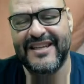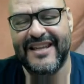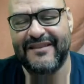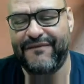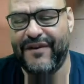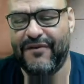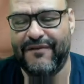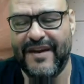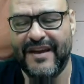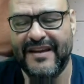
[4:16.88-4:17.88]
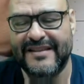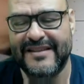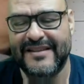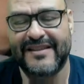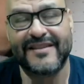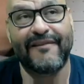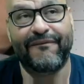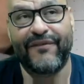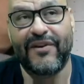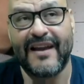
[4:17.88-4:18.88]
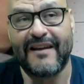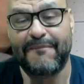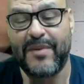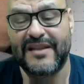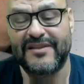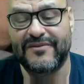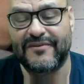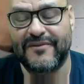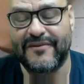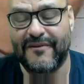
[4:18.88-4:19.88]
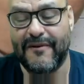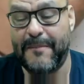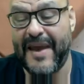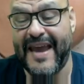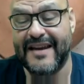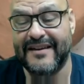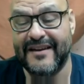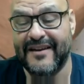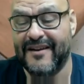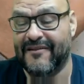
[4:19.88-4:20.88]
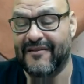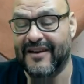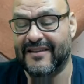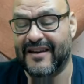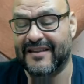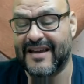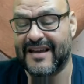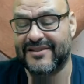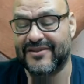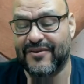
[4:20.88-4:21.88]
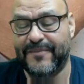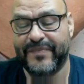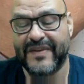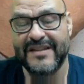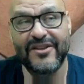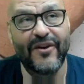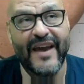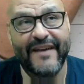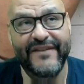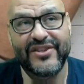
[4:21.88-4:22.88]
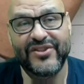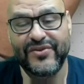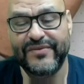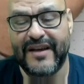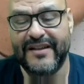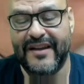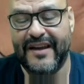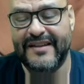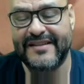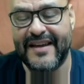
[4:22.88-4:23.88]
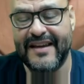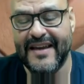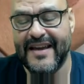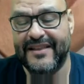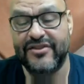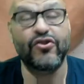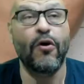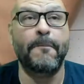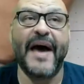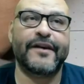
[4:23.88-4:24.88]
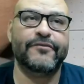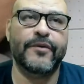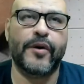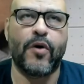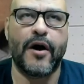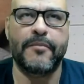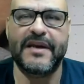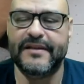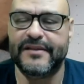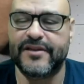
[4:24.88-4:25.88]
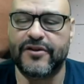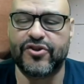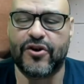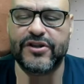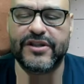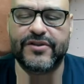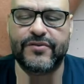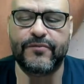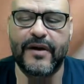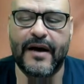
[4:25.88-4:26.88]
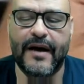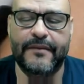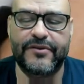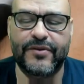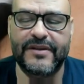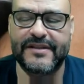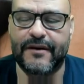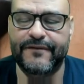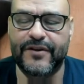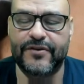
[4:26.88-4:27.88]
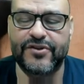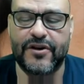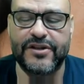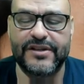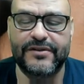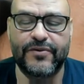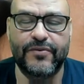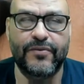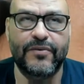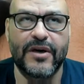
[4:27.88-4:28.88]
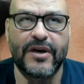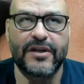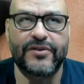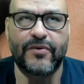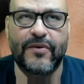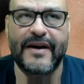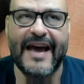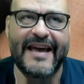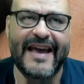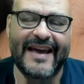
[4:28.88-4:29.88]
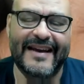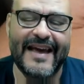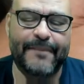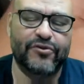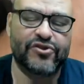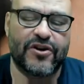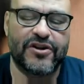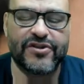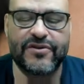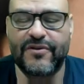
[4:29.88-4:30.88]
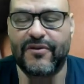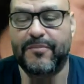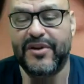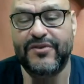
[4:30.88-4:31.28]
and the feel of it. It doesn't feel like a pencil or a pen or anything like that. So it's a little heavy too on the inside. There's no battery requirement. It's all charging through itself. You could charge it through an Apple charger, but you